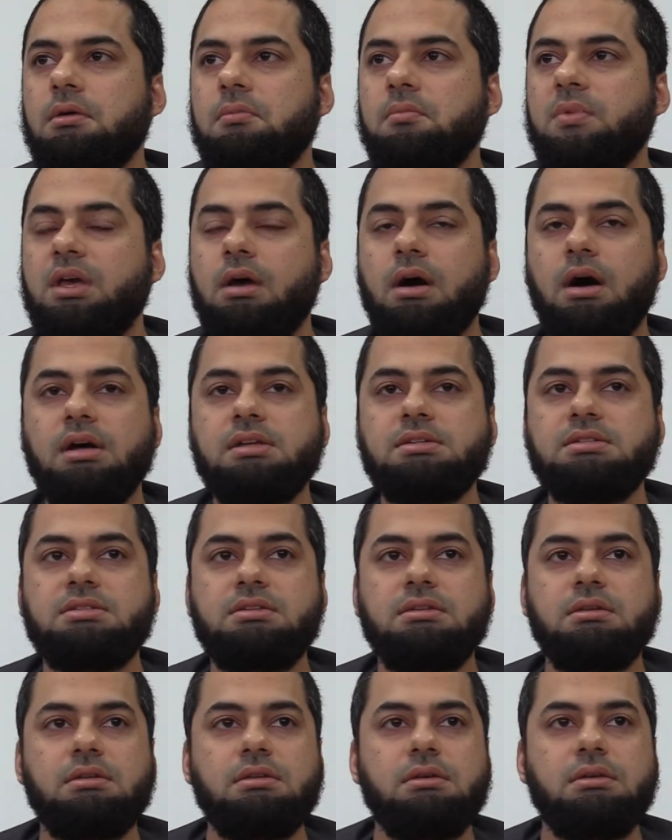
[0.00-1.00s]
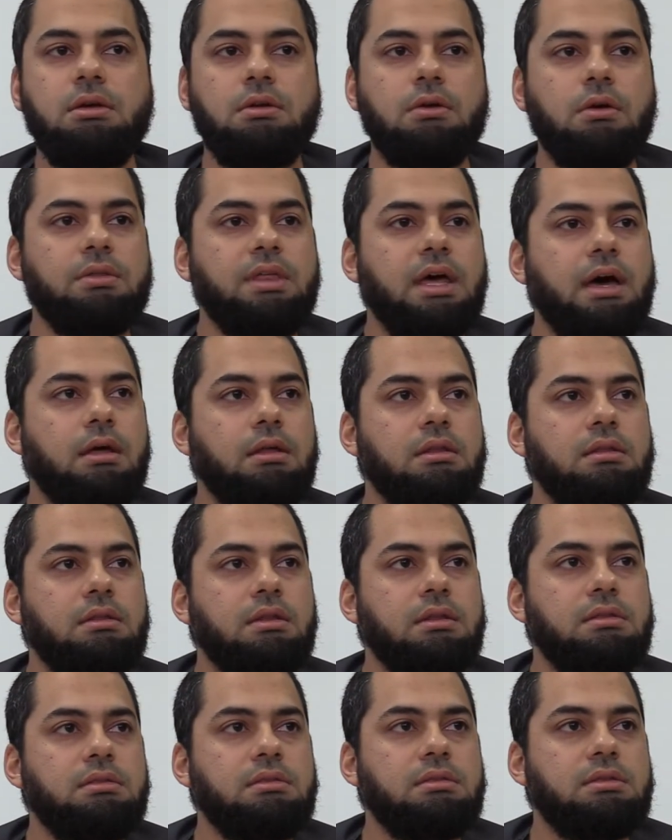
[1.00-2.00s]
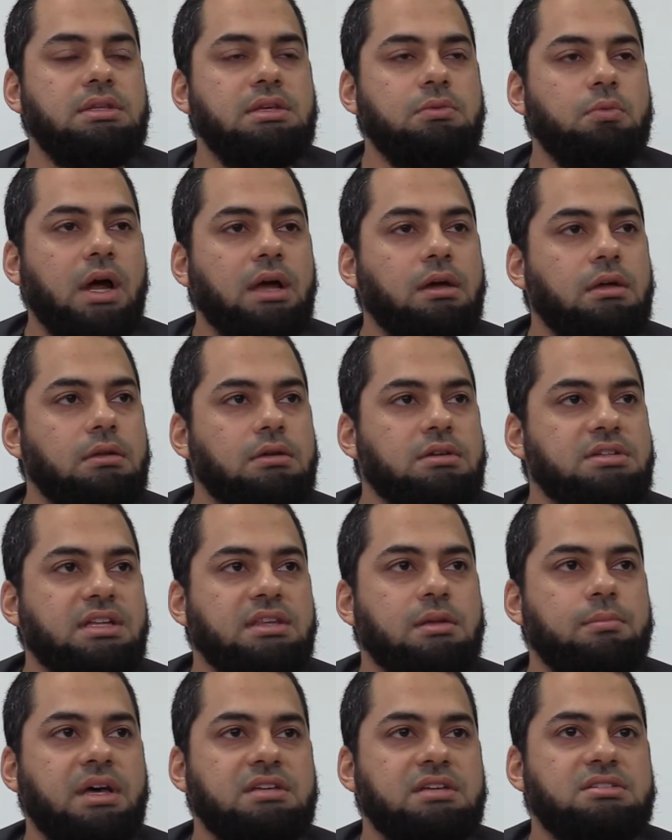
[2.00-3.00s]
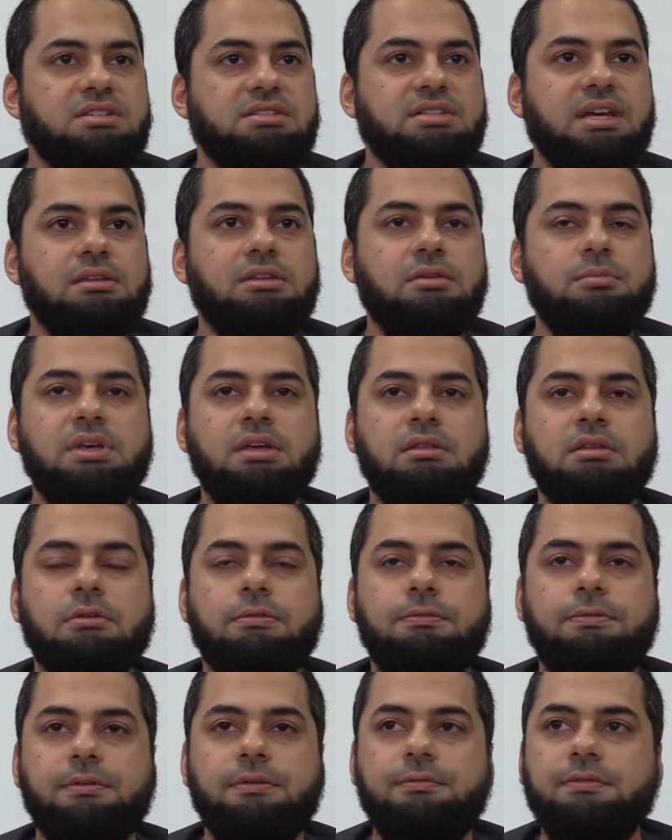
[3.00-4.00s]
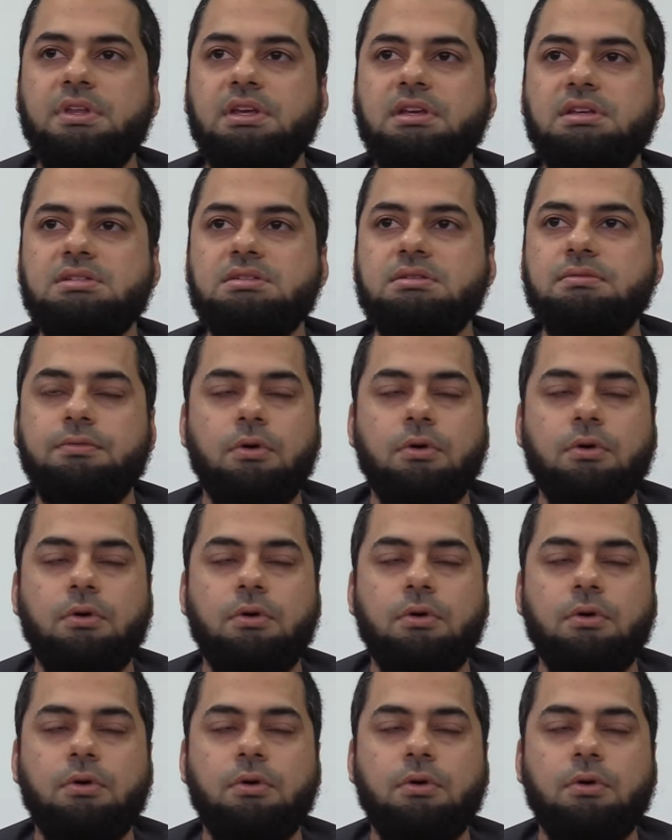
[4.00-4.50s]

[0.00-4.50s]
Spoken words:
Because, that the regulars at the masjid tend to be in their 50s,